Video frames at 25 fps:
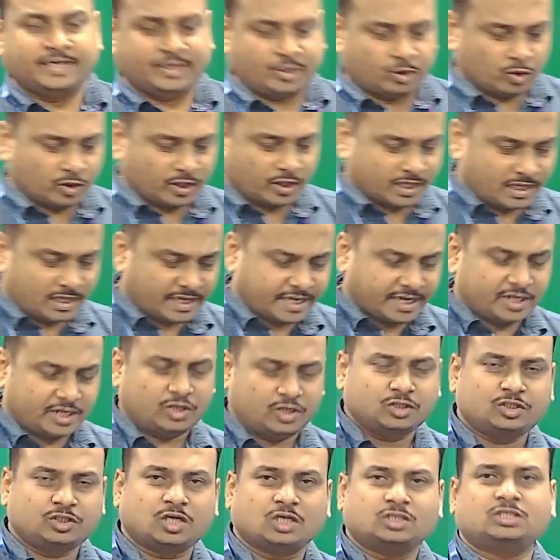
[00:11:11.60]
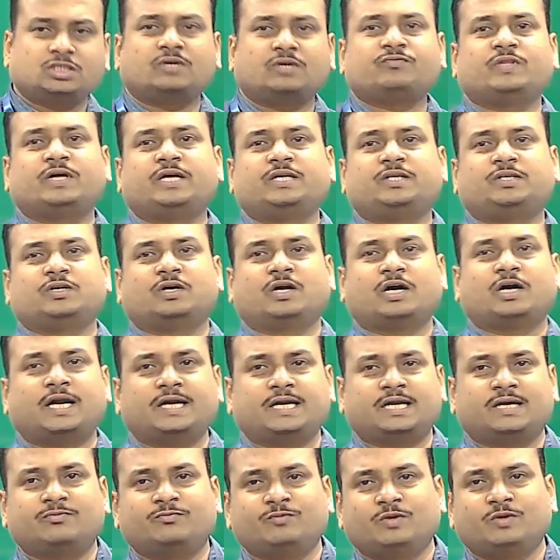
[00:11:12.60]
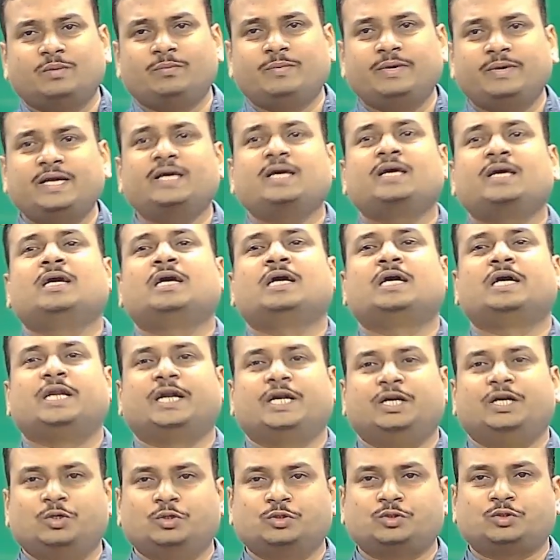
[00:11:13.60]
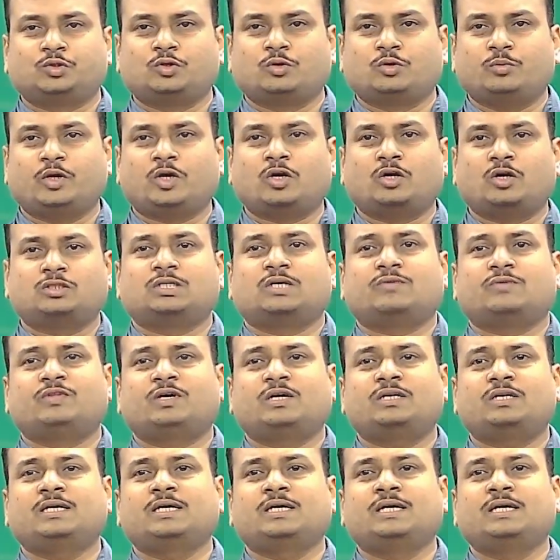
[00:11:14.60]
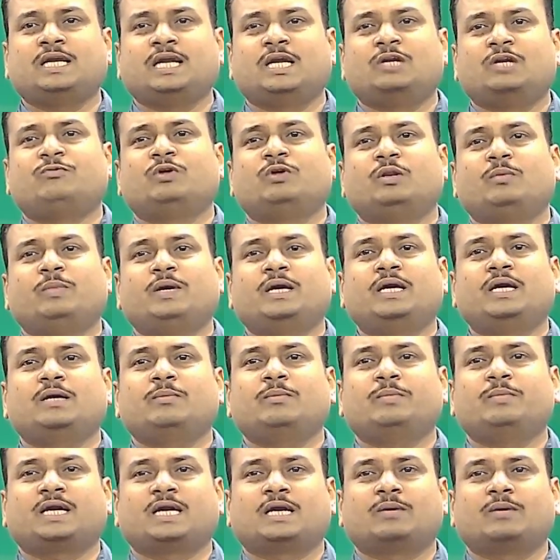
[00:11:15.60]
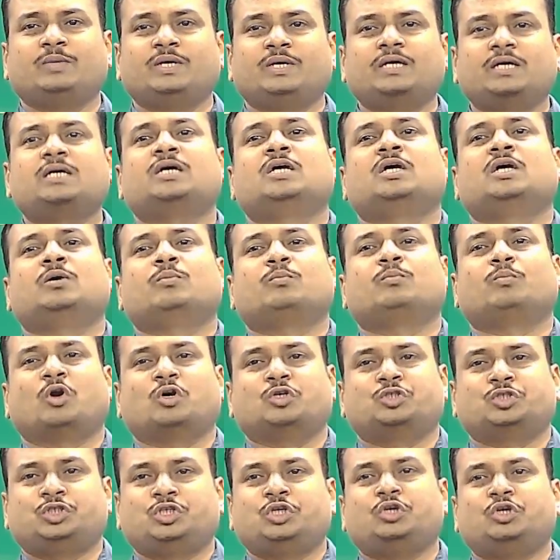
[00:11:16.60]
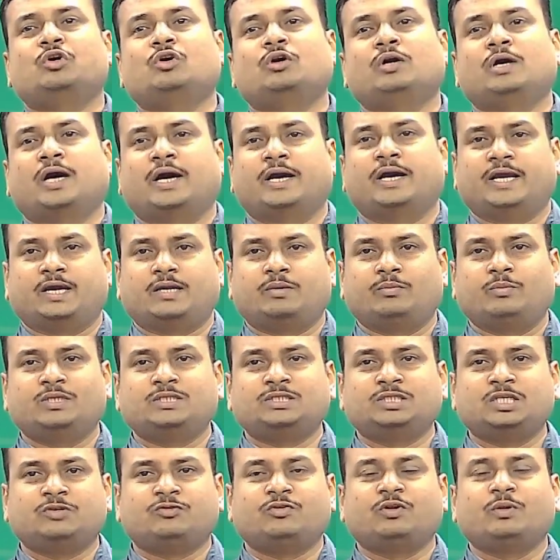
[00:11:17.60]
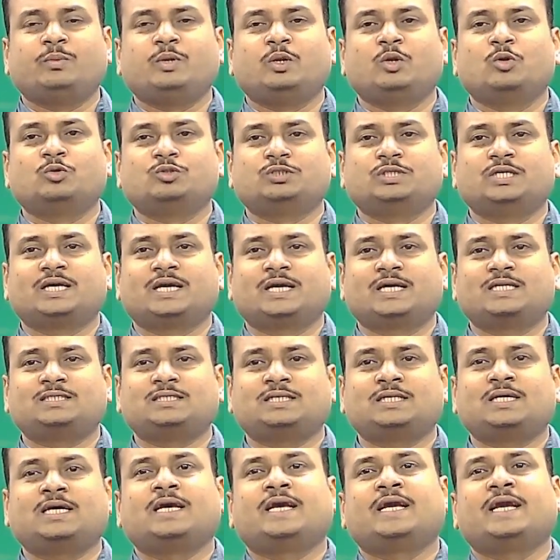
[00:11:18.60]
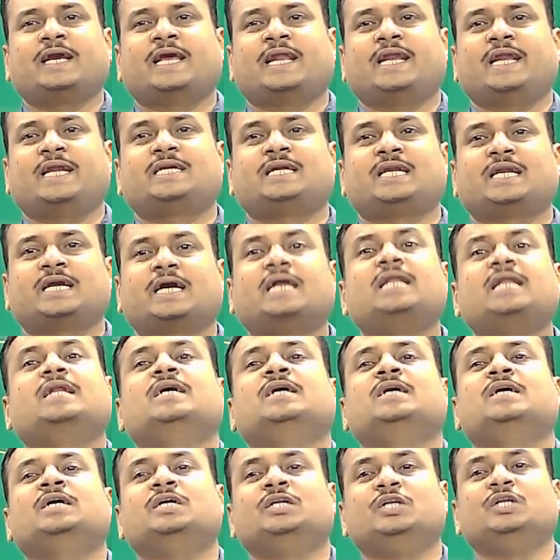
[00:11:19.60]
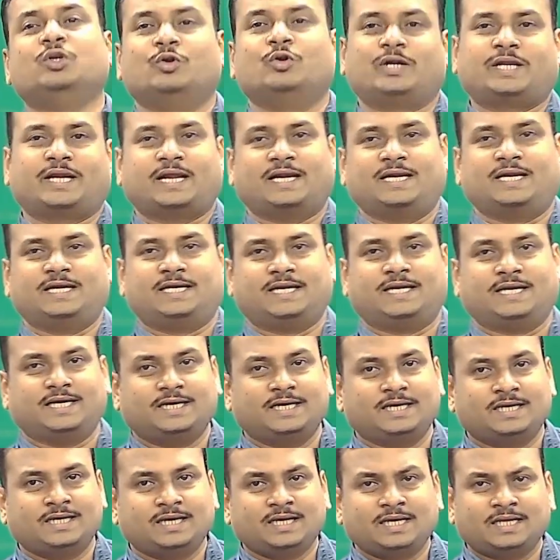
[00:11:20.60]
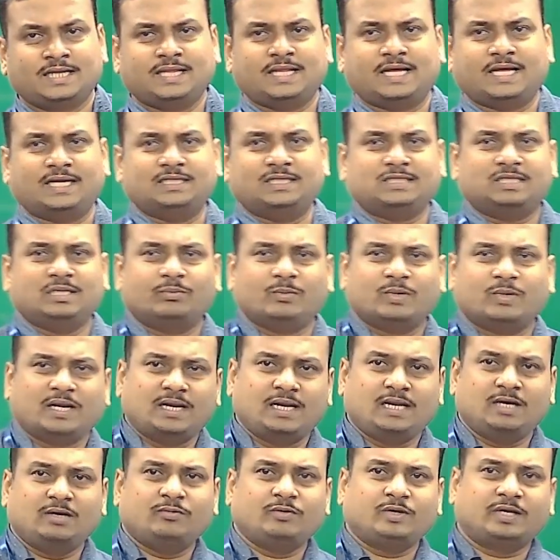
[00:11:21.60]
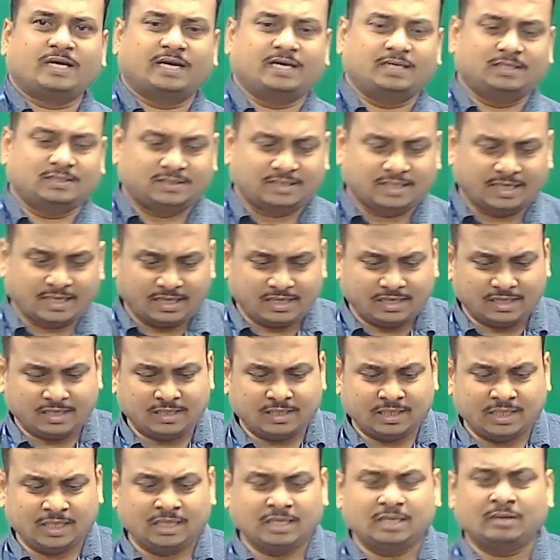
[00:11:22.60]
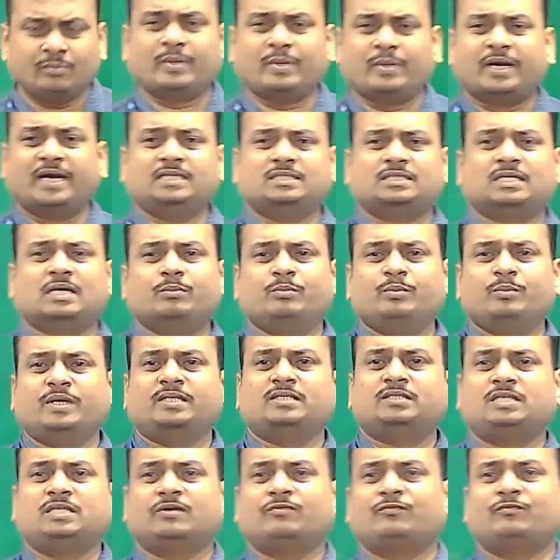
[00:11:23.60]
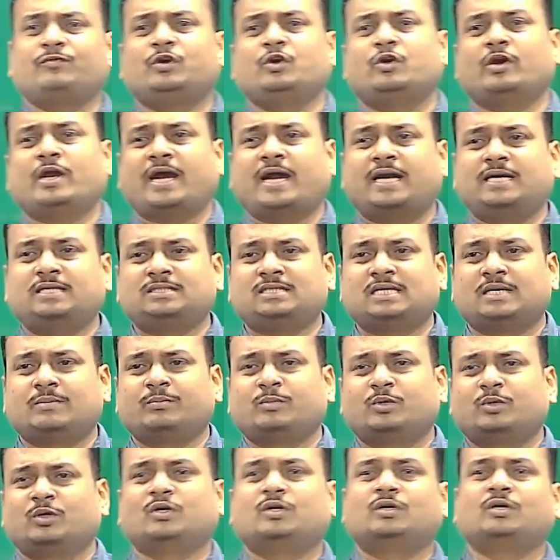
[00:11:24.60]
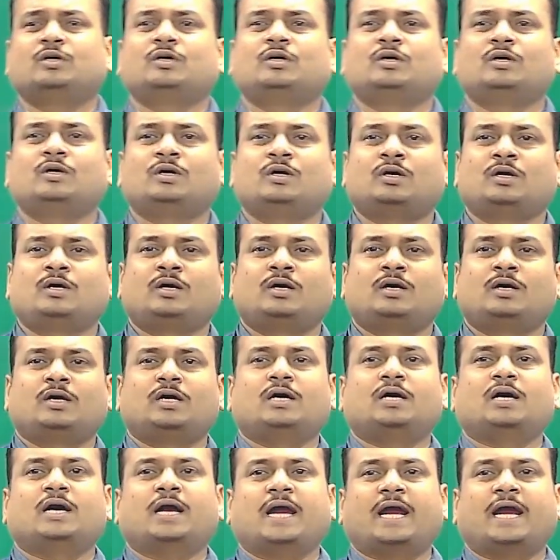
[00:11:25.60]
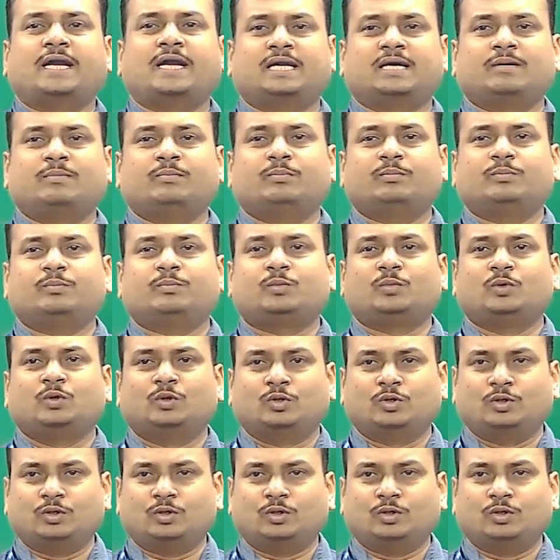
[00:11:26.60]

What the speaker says: total negative charge of that atom will be reduced. So because of that, it will be becoming positive ion, means it will be losing its electrical neutrality. Then similarly we can say, by some means, if you add some atom